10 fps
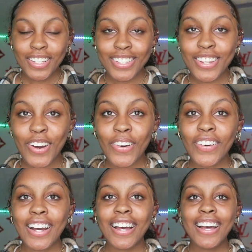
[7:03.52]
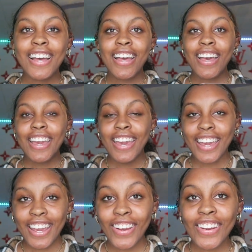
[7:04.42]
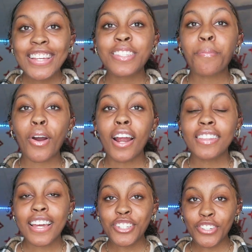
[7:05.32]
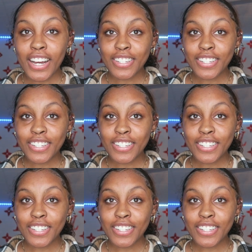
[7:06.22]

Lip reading: So here is the part that you